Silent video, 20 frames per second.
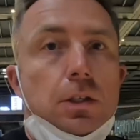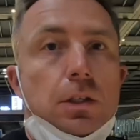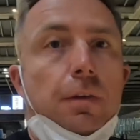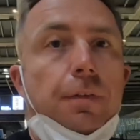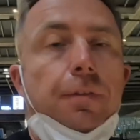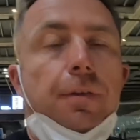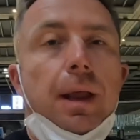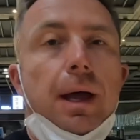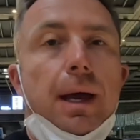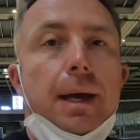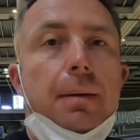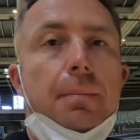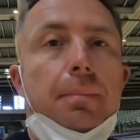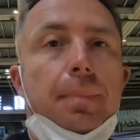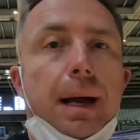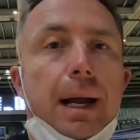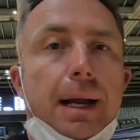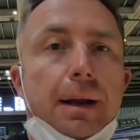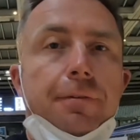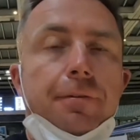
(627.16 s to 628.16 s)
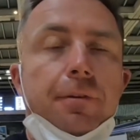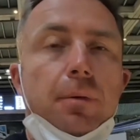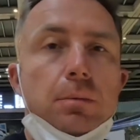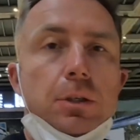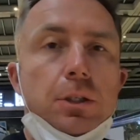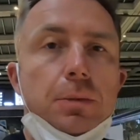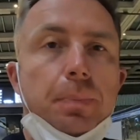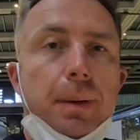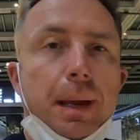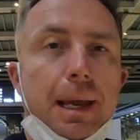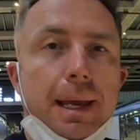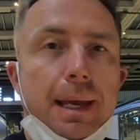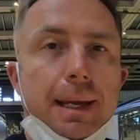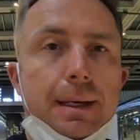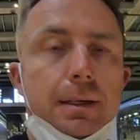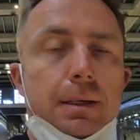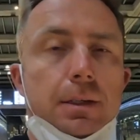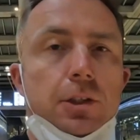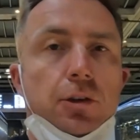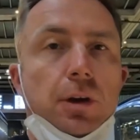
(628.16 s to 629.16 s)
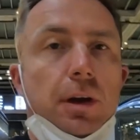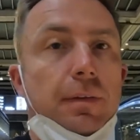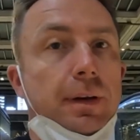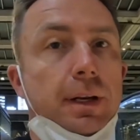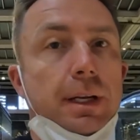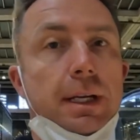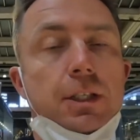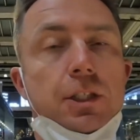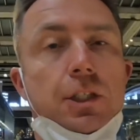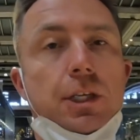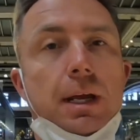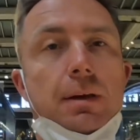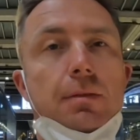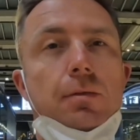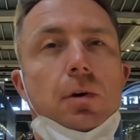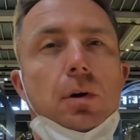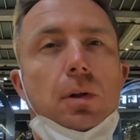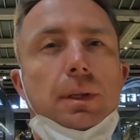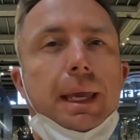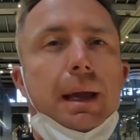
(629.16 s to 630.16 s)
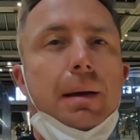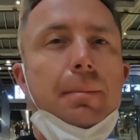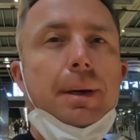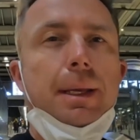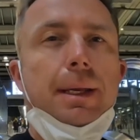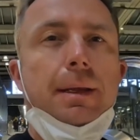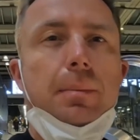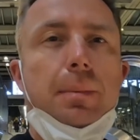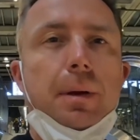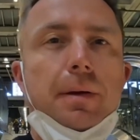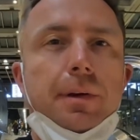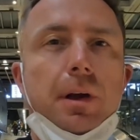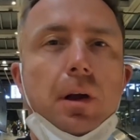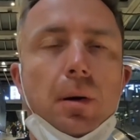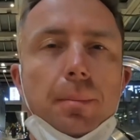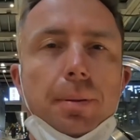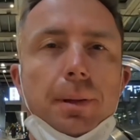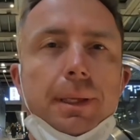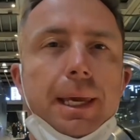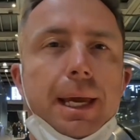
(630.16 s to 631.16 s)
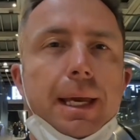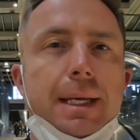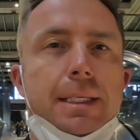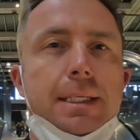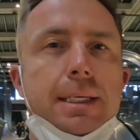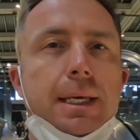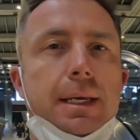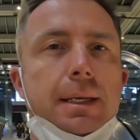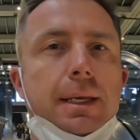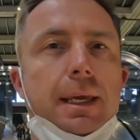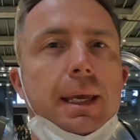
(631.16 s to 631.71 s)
So flying back from Spain, traveling in general can be a little bit complicated.